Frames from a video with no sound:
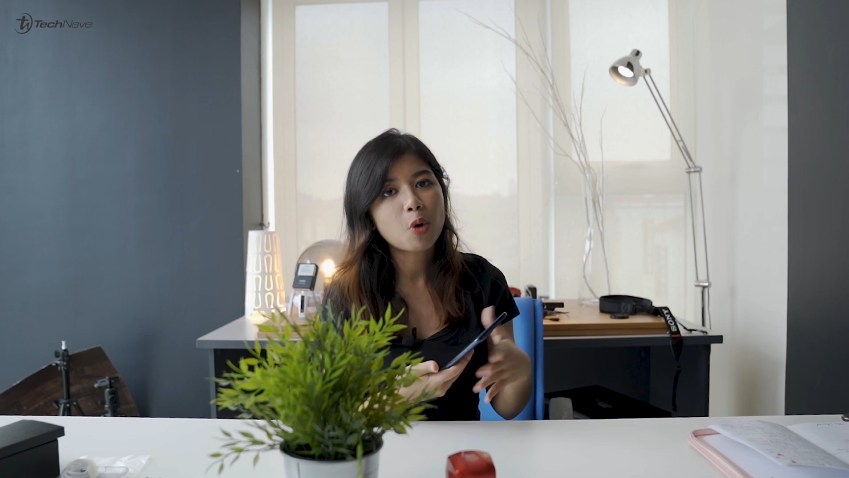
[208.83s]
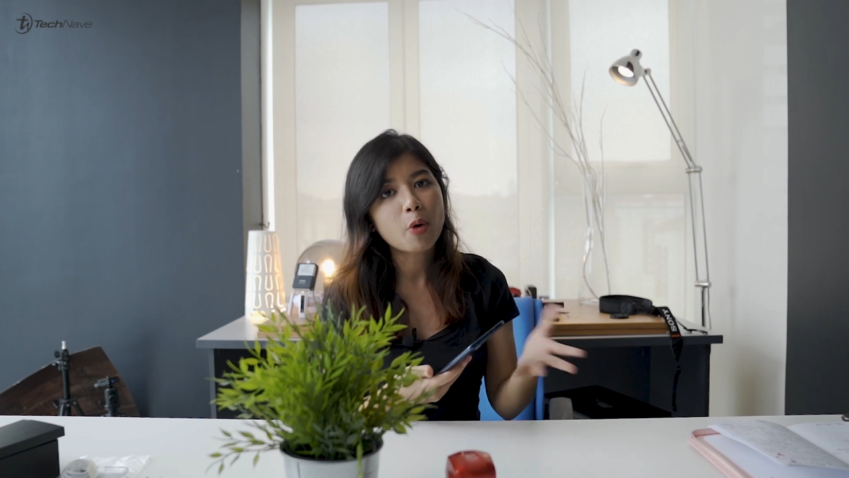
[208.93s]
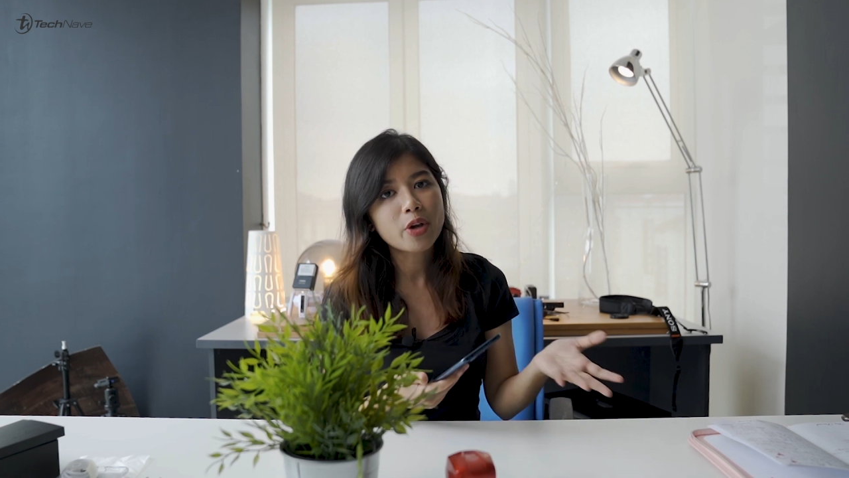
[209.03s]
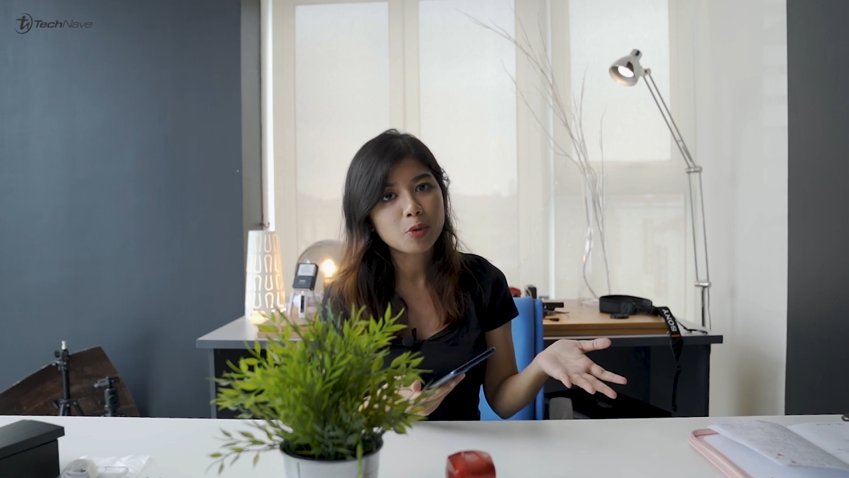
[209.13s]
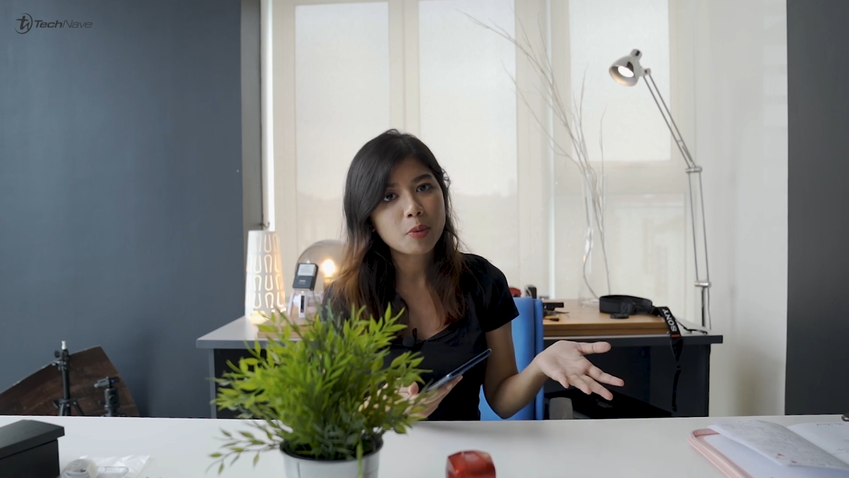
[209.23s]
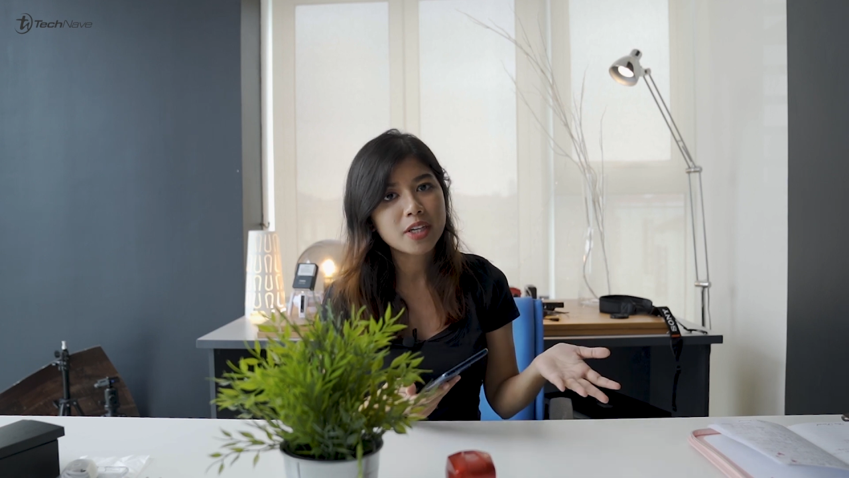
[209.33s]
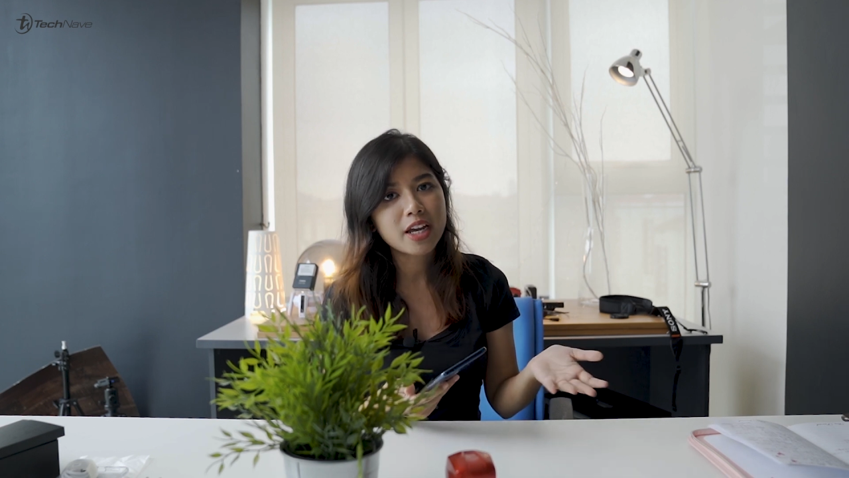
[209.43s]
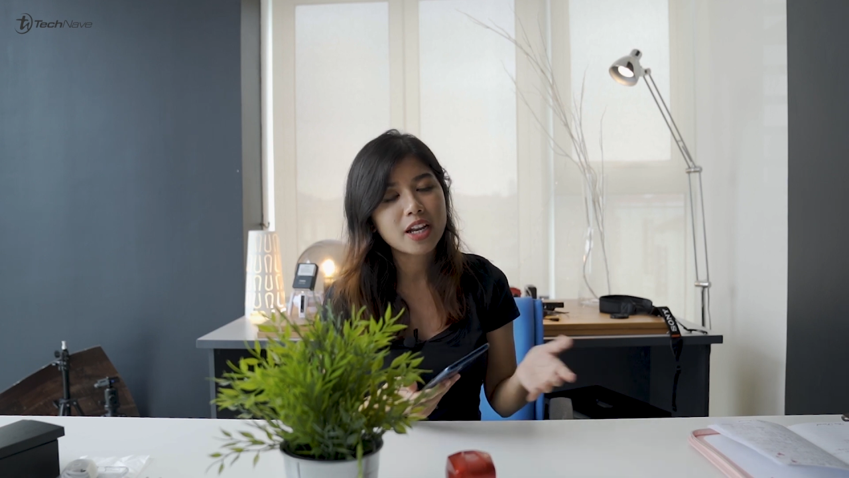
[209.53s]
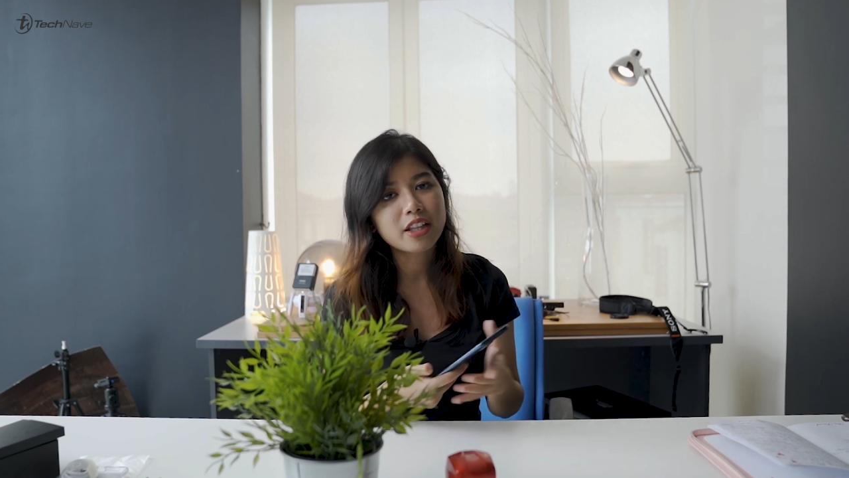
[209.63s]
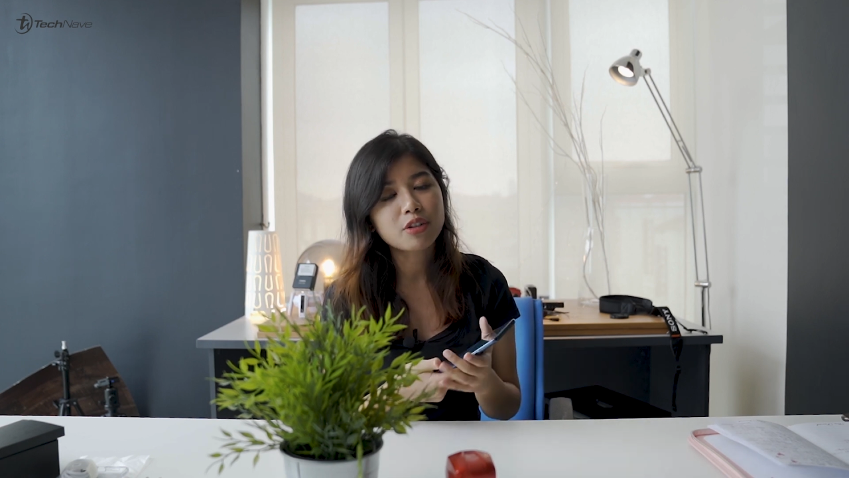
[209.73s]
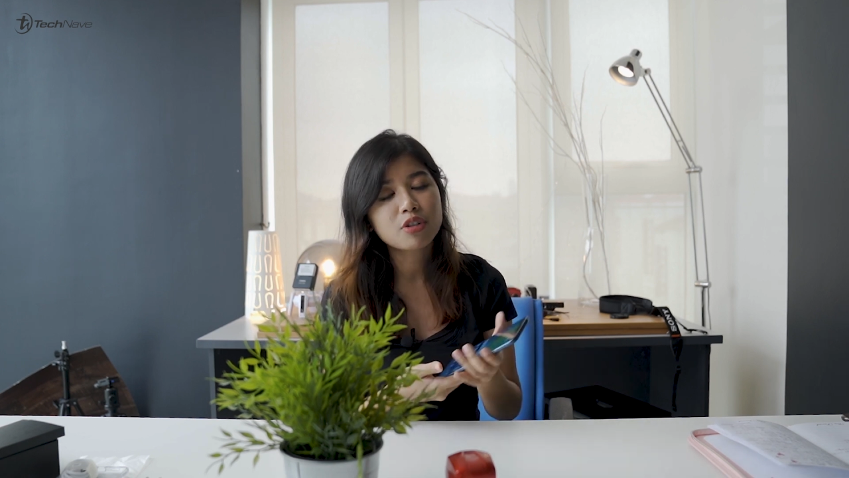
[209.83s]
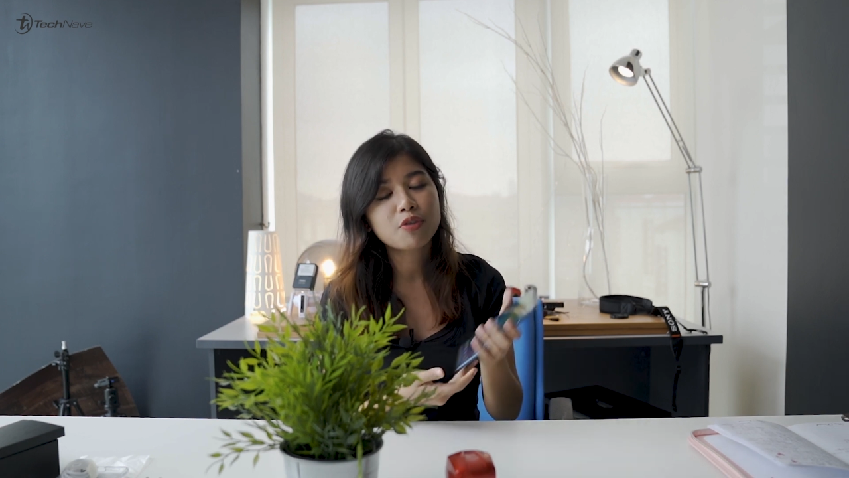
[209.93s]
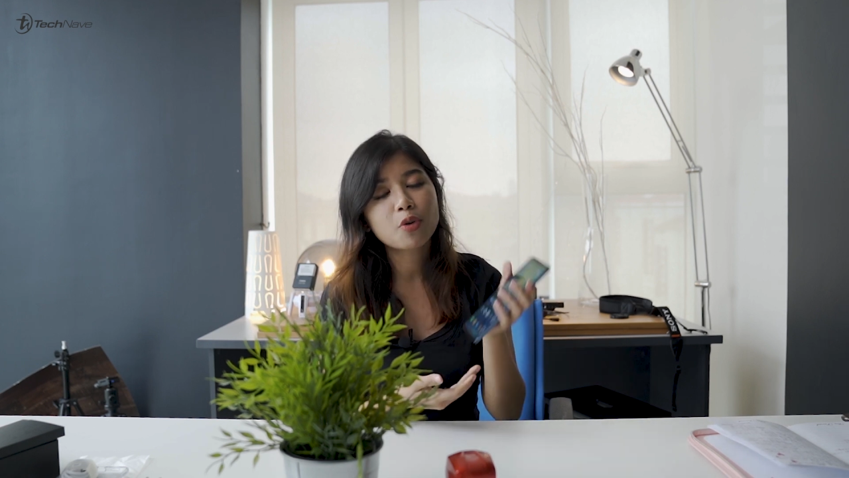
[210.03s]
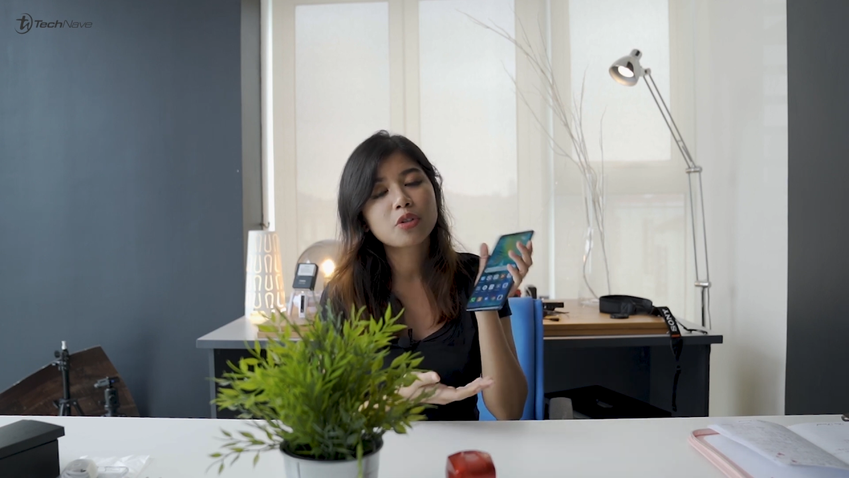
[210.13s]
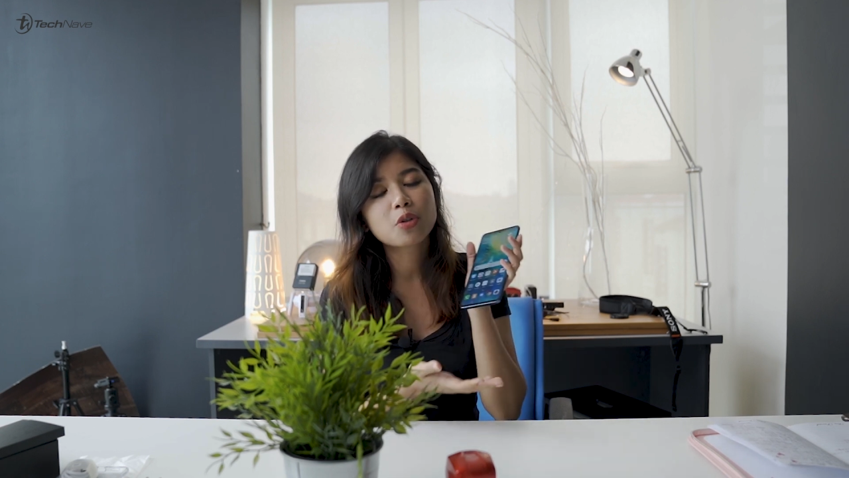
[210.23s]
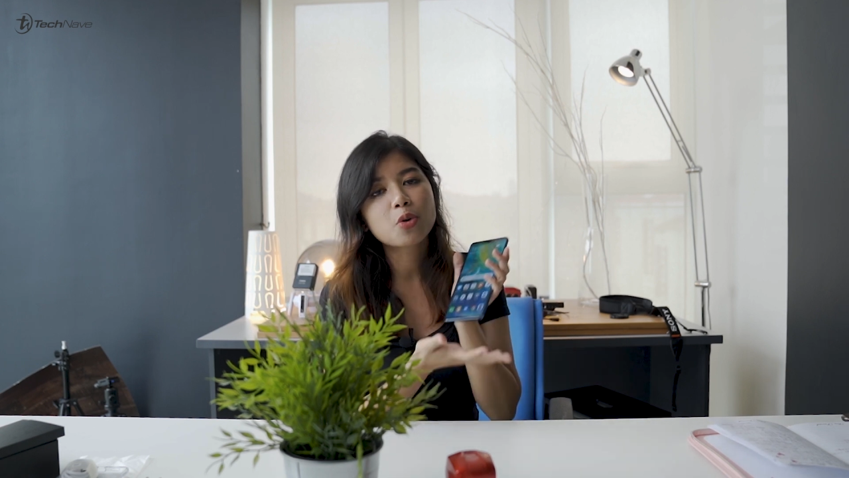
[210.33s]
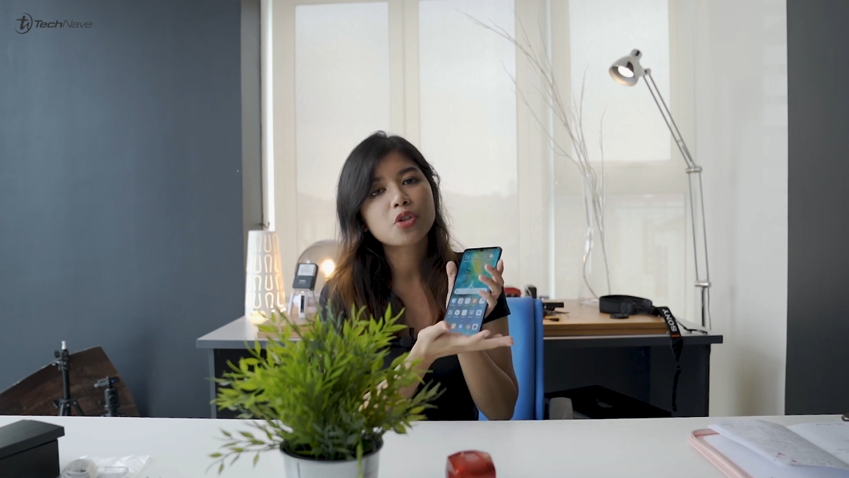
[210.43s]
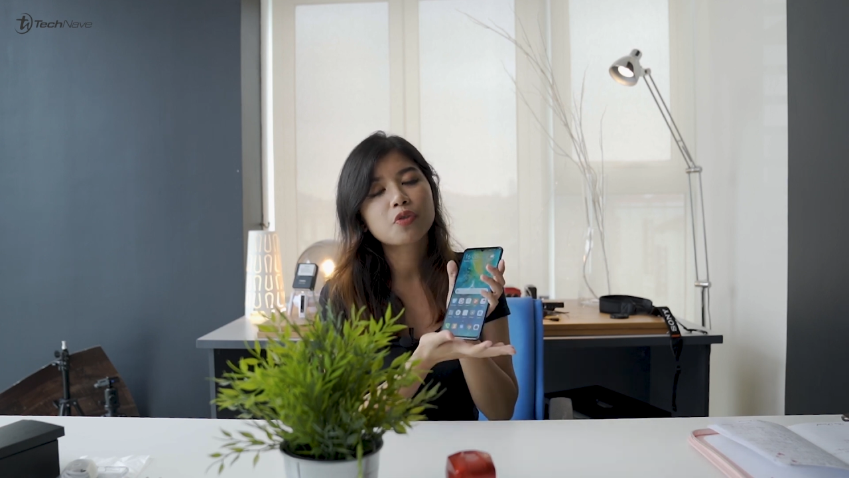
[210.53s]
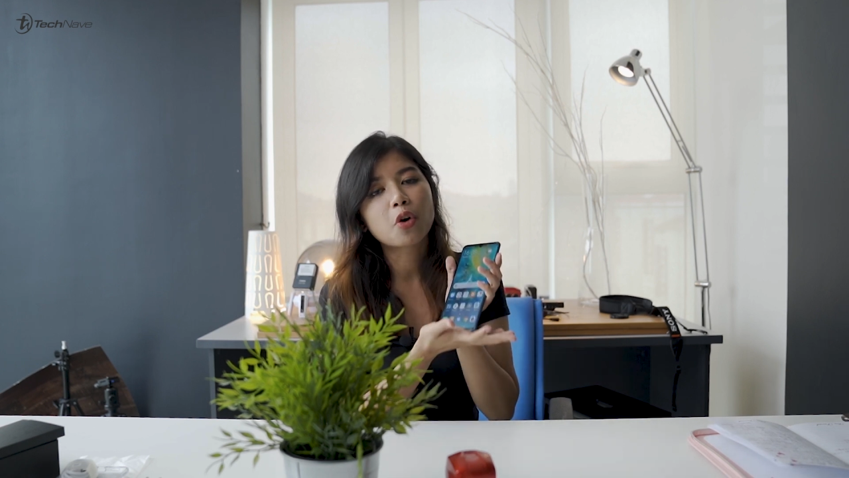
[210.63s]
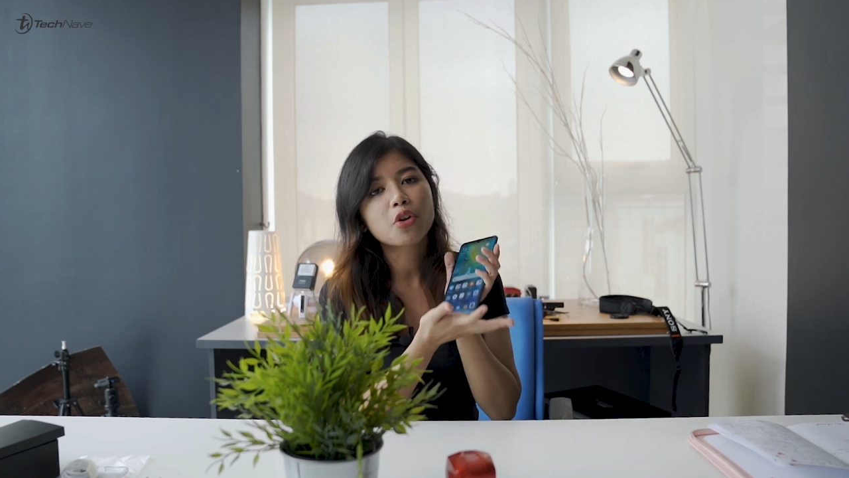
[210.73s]
Huawei's website, and the phone
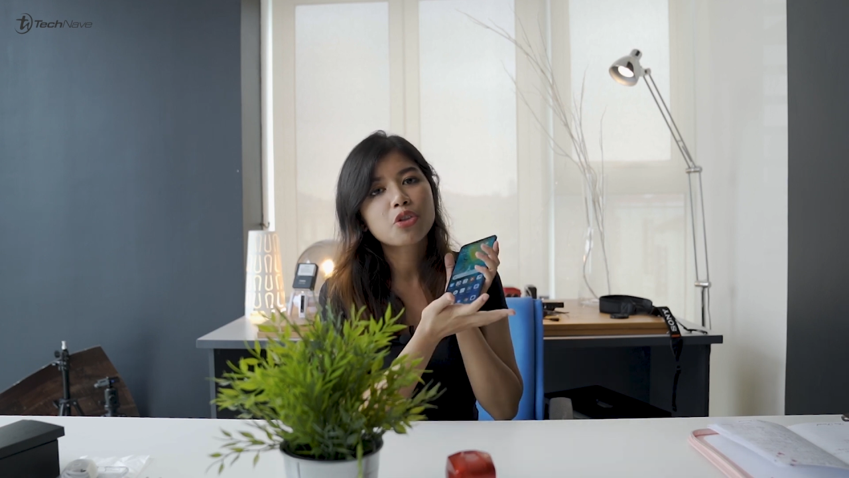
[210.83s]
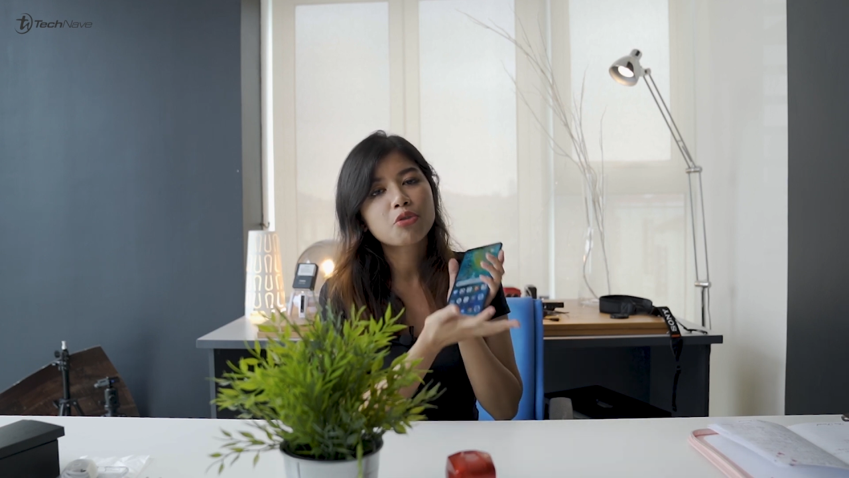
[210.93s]
goes for